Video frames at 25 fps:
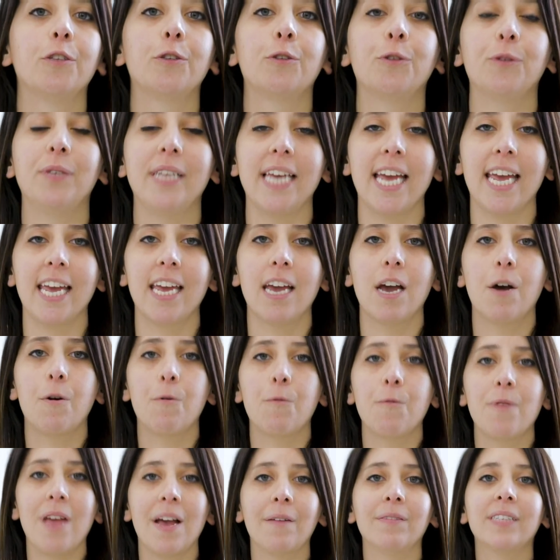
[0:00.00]
Today,
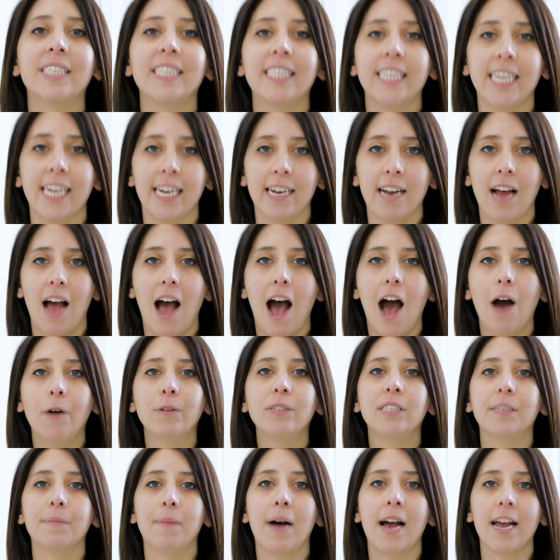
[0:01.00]
we have seen how
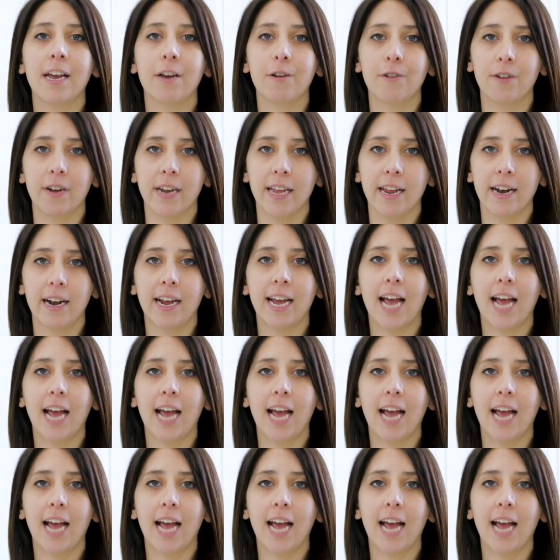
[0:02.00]
the microNIR,